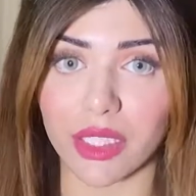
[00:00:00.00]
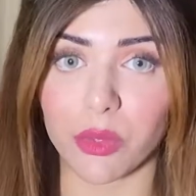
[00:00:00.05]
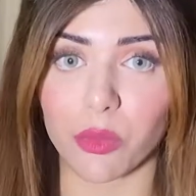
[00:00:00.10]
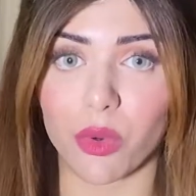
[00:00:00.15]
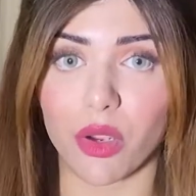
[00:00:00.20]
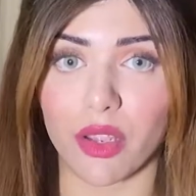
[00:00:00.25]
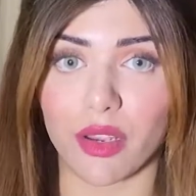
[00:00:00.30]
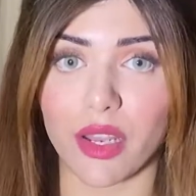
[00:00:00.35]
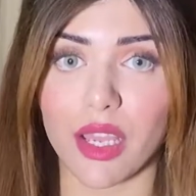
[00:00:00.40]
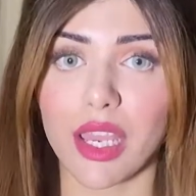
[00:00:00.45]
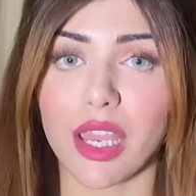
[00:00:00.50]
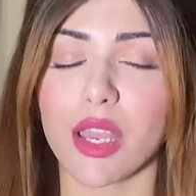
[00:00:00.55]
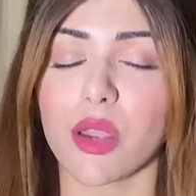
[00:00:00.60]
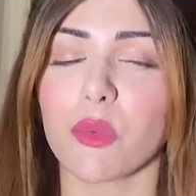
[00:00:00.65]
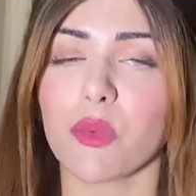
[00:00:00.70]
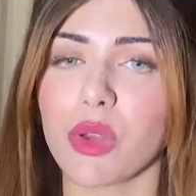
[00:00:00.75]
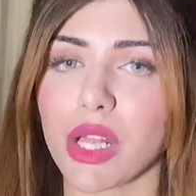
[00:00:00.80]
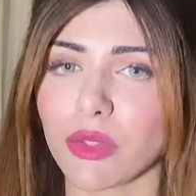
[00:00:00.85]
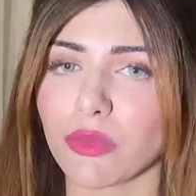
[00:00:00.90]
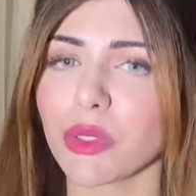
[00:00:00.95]
one.
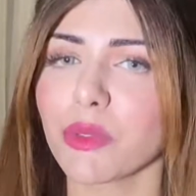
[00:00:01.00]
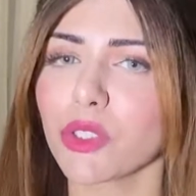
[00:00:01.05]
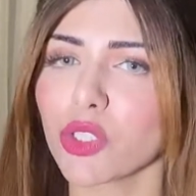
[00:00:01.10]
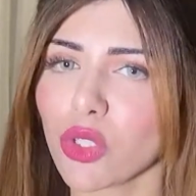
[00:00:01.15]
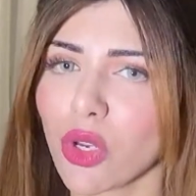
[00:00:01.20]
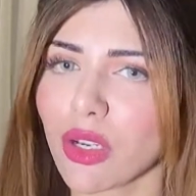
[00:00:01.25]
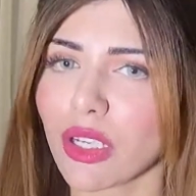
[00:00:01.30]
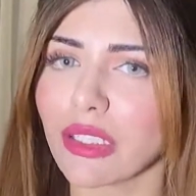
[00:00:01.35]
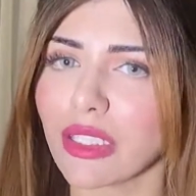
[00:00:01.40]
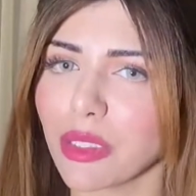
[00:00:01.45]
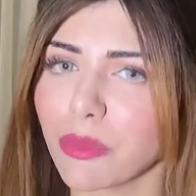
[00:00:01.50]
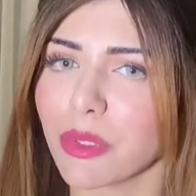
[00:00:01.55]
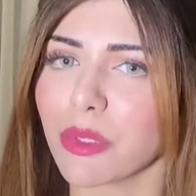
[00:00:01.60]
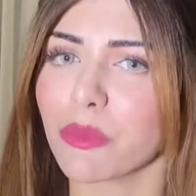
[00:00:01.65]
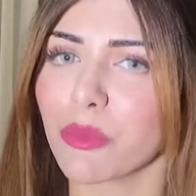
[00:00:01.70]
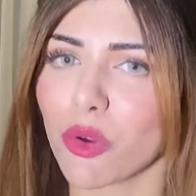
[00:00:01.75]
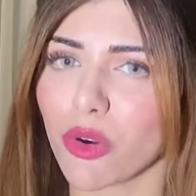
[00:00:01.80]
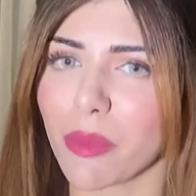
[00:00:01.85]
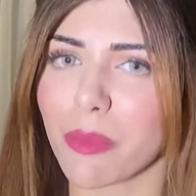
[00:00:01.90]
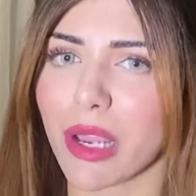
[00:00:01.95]
Well, we will talk a little bit
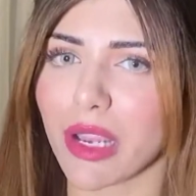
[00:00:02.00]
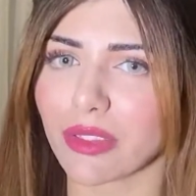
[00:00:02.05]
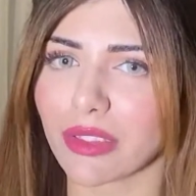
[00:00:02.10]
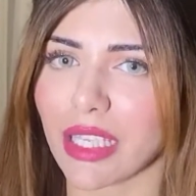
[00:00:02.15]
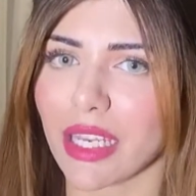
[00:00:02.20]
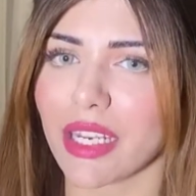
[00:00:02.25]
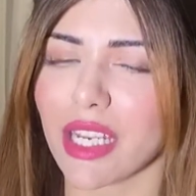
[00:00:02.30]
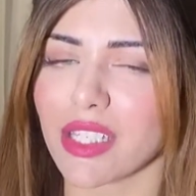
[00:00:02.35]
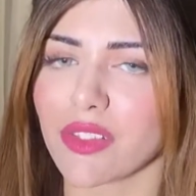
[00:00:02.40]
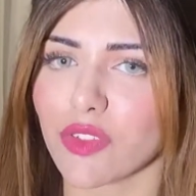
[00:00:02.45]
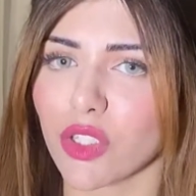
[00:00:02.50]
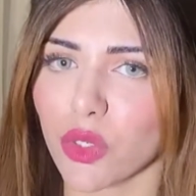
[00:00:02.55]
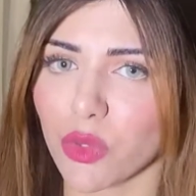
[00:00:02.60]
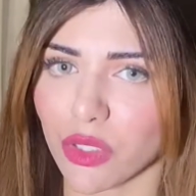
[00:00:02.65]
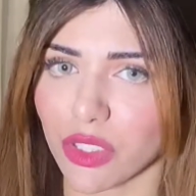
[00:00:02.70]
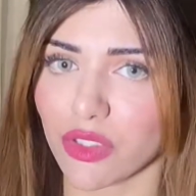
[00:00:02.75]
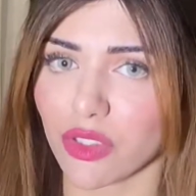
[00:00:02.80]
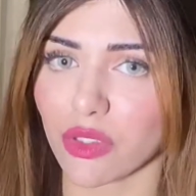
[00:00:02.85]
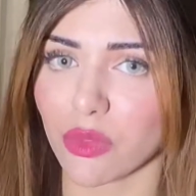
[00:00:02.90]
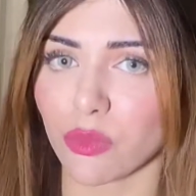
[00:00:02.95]
more about that as we go
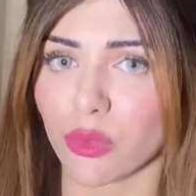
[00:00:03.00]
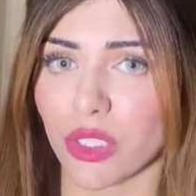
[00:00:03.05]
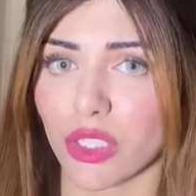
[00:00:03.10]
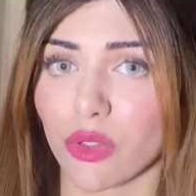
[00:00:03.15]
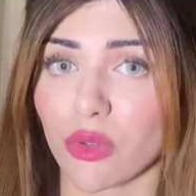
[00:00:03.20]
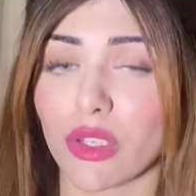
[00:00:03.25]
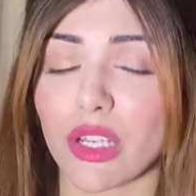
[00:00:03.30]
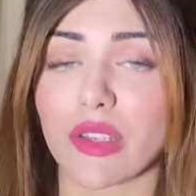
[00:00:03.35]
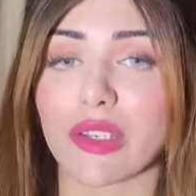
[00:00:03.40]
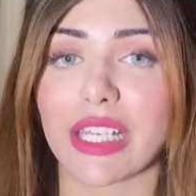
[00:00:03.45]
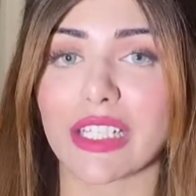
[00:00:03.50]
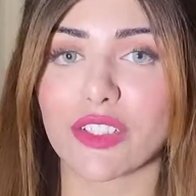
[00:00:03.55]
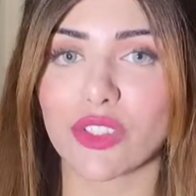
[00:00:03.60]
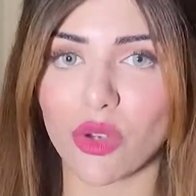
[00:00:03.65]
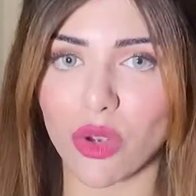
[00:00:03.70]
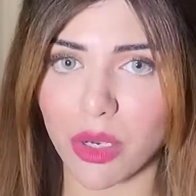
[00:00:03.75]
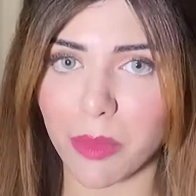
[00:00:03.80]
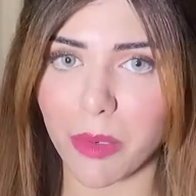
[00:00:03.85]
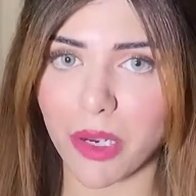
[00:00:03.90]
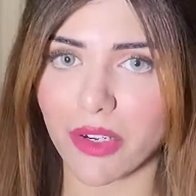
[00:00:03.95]
into the video. Now let's
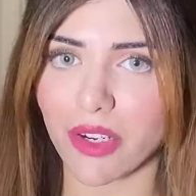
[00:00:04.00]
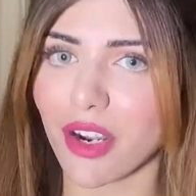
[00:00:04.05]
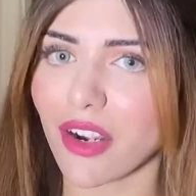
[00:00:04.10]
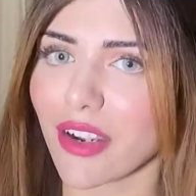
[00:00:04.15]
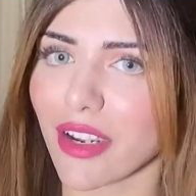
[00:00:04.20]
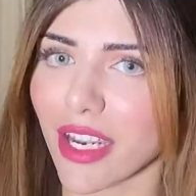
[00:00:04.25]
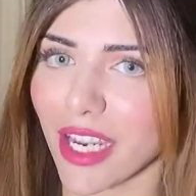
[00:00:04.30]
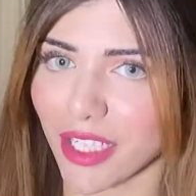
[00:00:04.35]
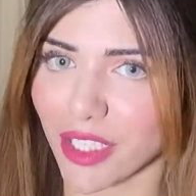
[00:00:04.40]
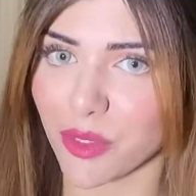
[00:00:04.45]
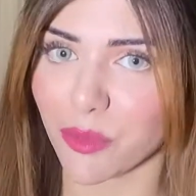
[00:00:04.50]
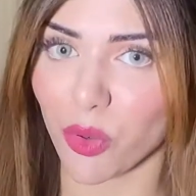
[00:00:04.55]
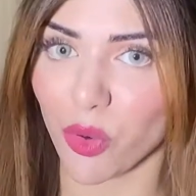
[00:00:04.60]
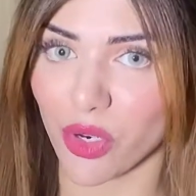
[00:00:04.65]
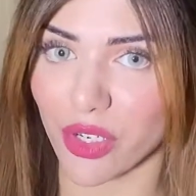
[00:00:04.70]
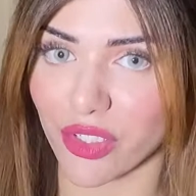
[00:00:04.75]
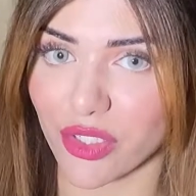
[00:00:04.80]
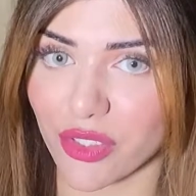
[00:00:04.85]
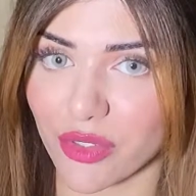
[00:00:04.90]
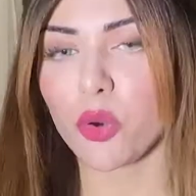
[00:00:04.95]
talk about our next point.